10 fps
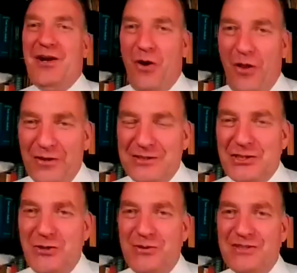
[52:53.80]
and all the
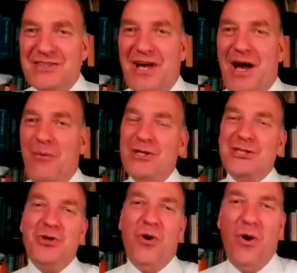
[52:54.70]
students. I
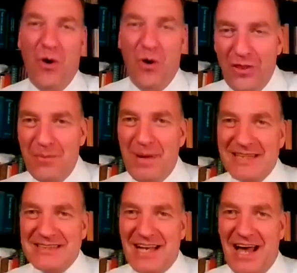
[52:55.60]
wish you all the
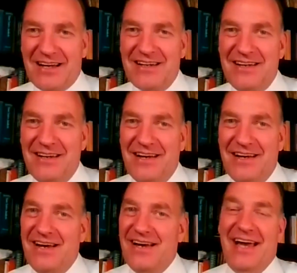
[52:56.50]
best luck.
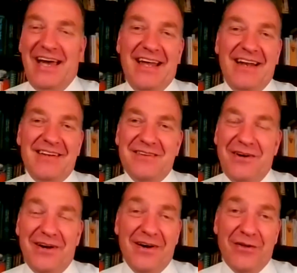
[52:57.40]
And
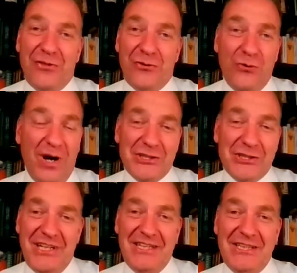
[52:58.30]
through
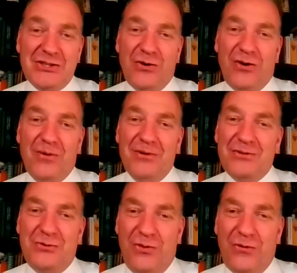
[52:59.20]
Ashish or
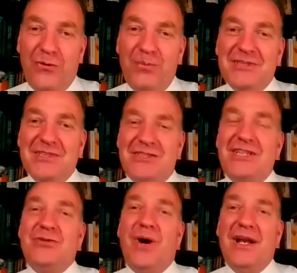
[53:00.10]
through Mrs.
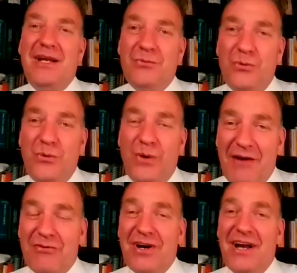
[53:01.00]
Chitwan, if you
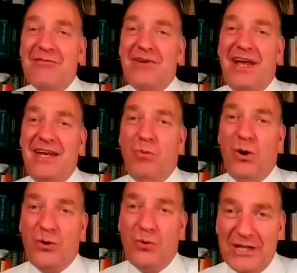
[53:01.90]
ever have any
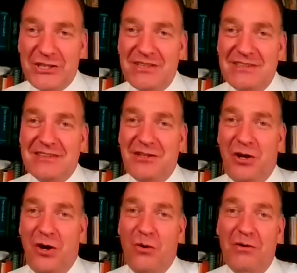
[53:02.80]
more questions, you
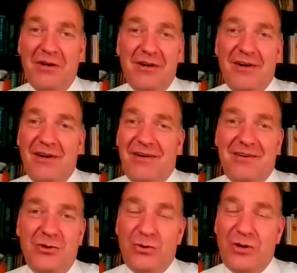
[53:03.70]
know, you